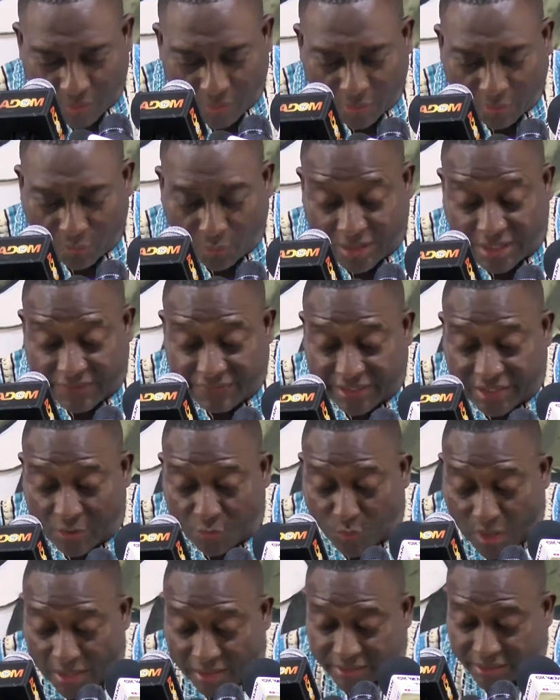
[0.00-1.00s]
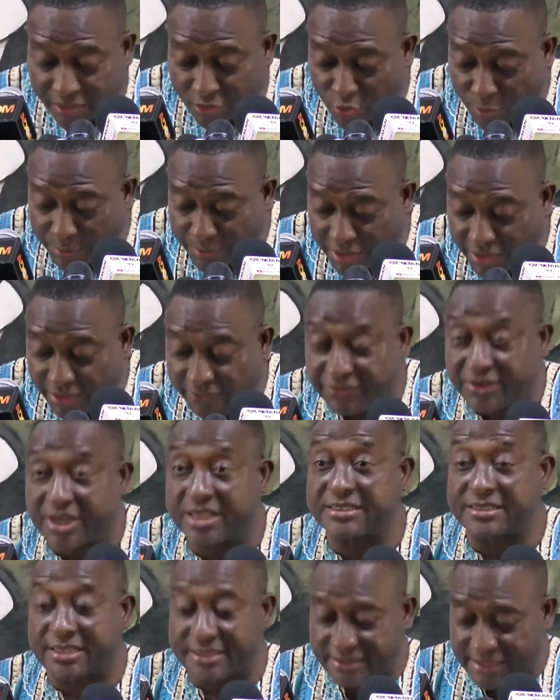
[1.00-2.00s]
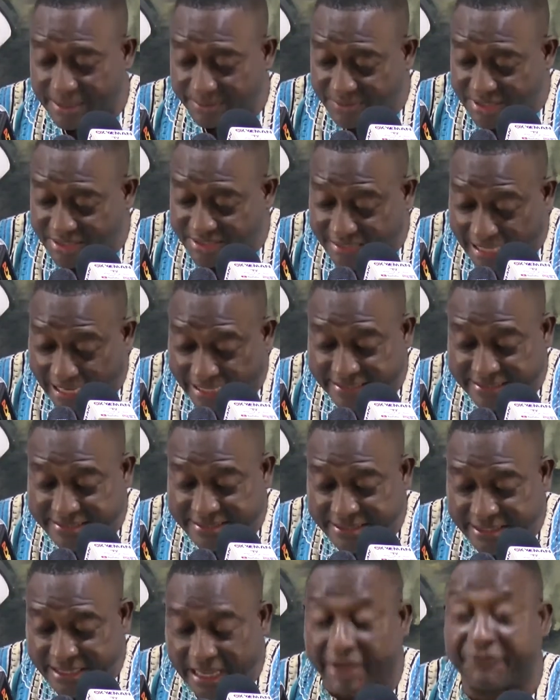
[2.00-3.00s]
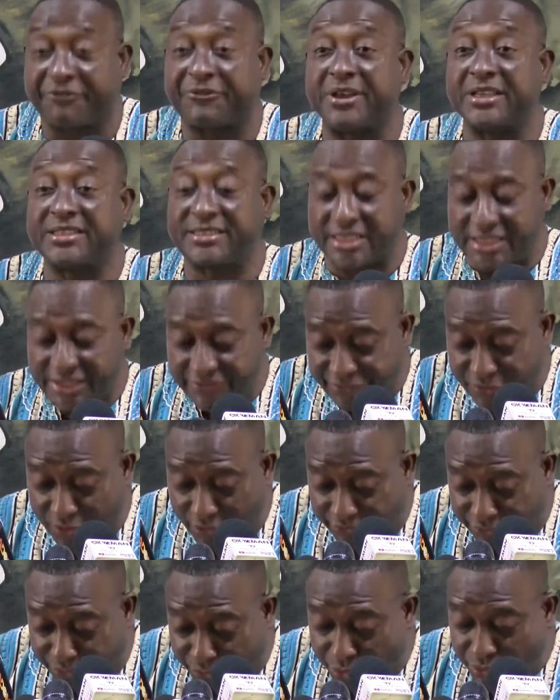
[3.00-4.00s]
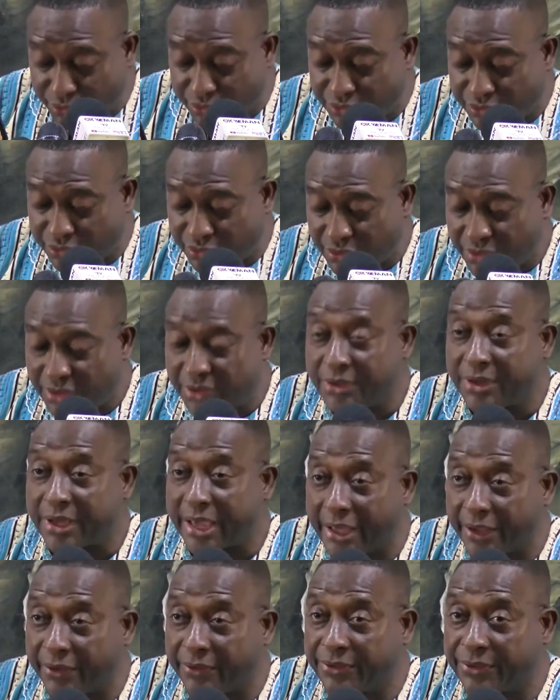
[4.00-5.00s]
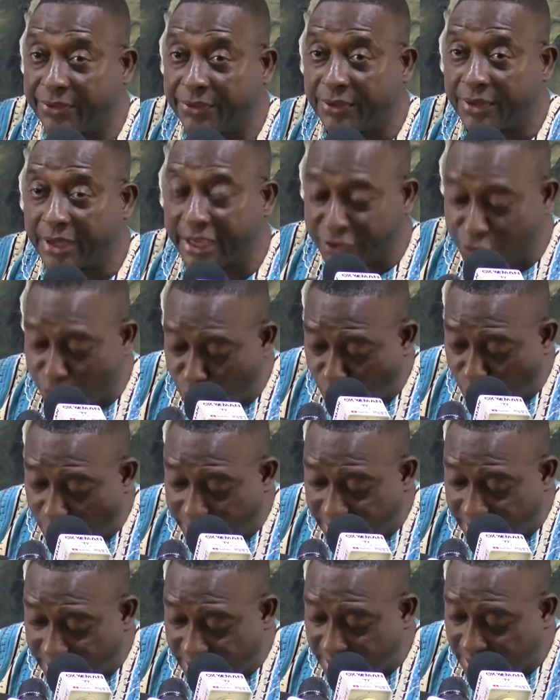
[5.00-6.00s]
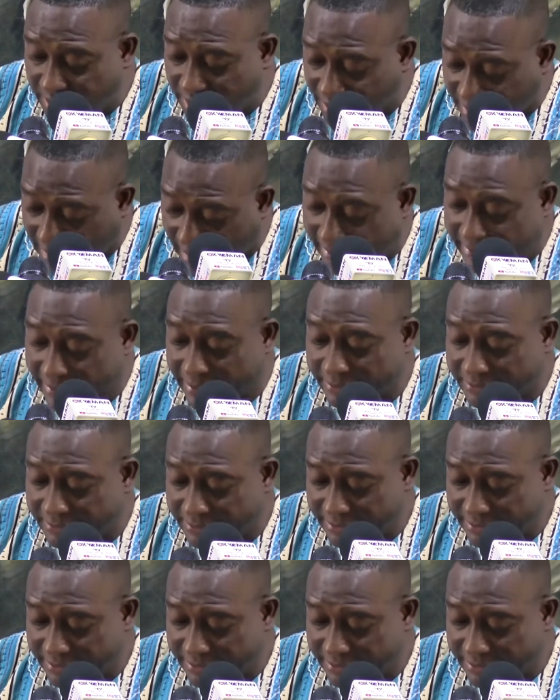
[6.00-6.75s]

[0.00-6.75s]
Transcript: Whatever the World Economic Governance System decides affects delivery of roads, health, and schooling in Ghana.